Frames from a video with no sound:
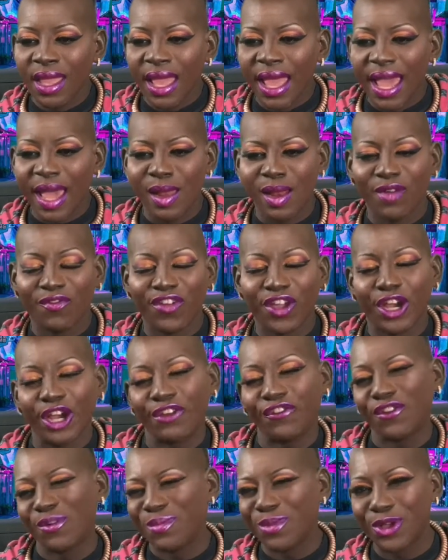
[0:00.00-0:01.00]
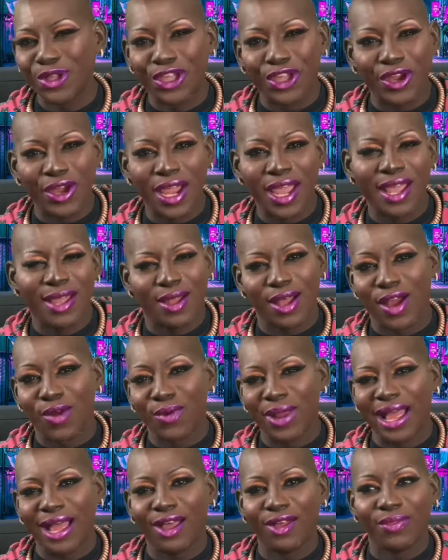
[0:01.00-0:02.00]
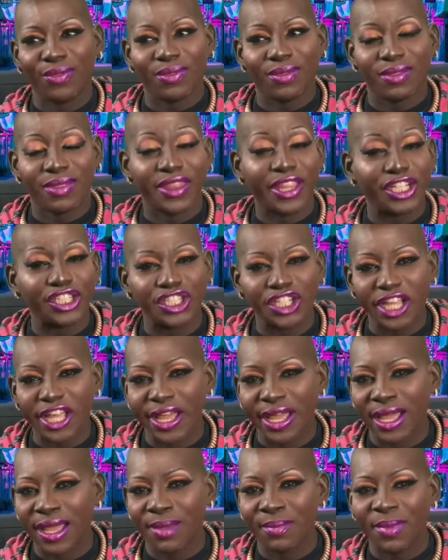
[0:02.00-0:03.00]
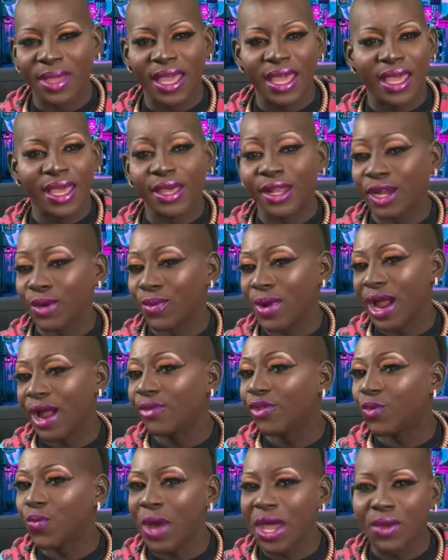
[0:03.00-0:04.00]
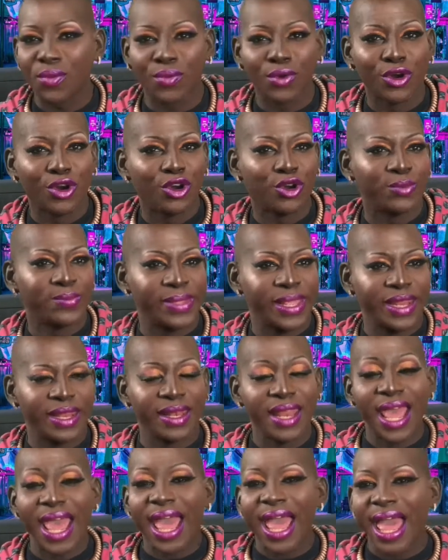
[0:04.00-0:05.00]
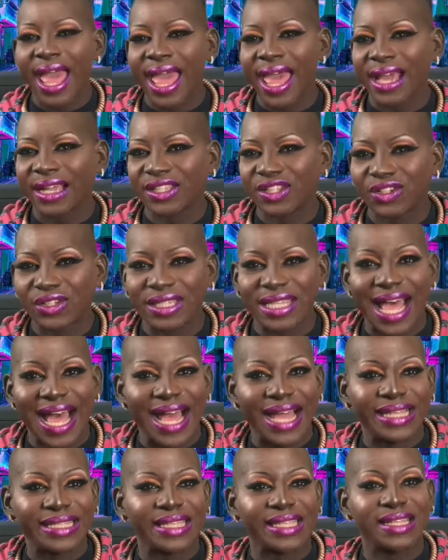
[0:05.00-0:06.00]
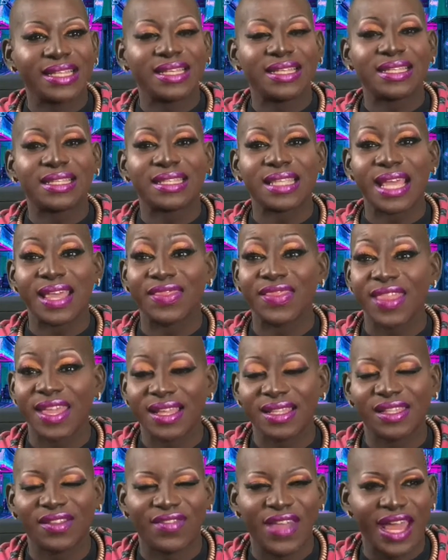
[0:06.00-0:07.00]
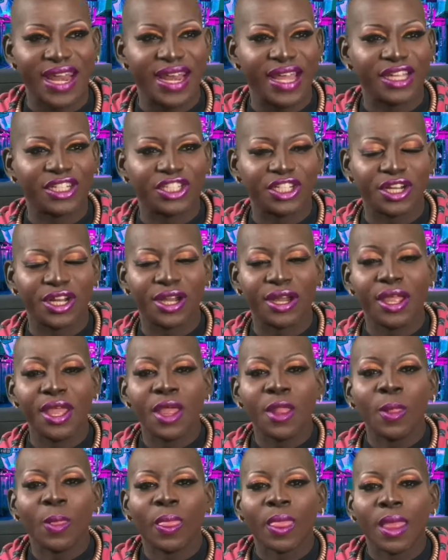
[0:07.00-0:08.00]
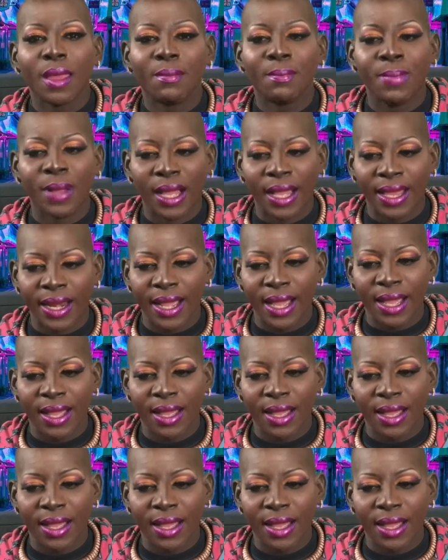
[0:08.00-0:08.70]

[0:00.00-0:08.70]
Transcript: And I'm very familiar around the gym and around the weight room and exercises and things of that nature. But